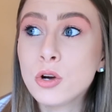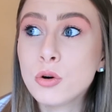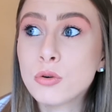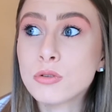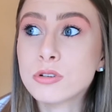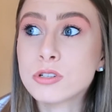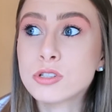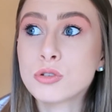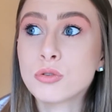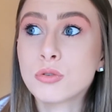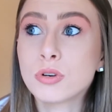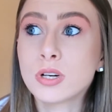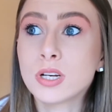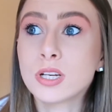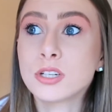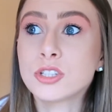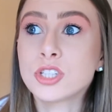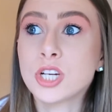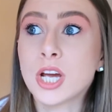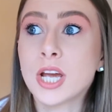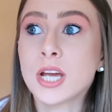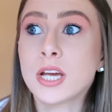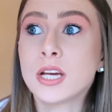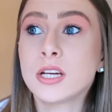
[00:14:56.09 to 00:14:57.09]
or it's not going to
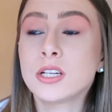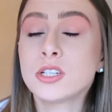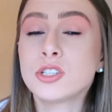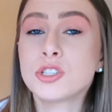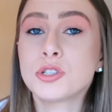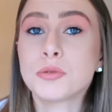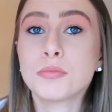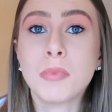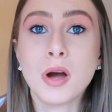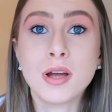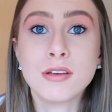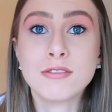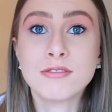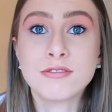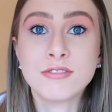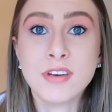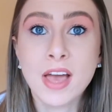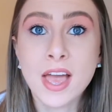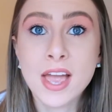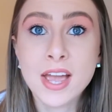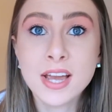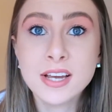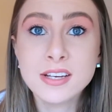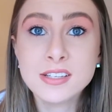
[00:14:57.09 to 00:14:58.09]
change my
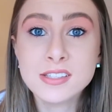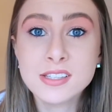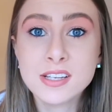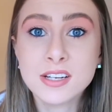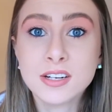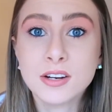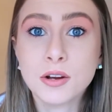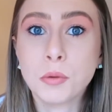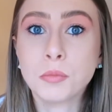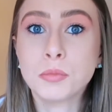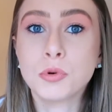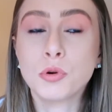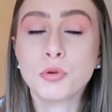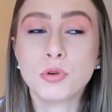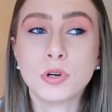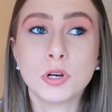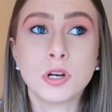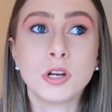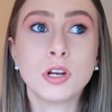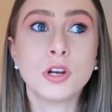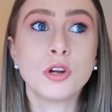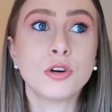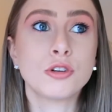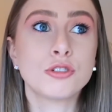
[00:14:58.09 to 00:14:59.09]
face, and that I'm not
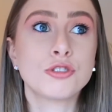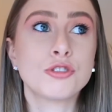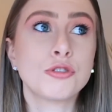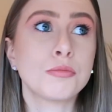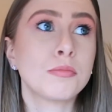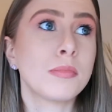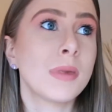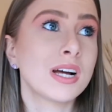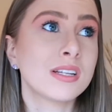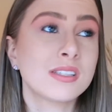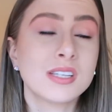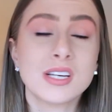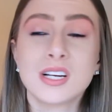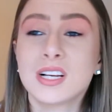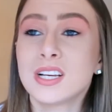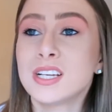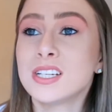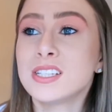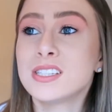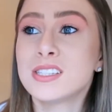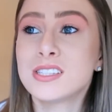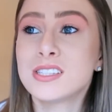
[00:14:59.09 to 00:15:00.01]
going to look dramatically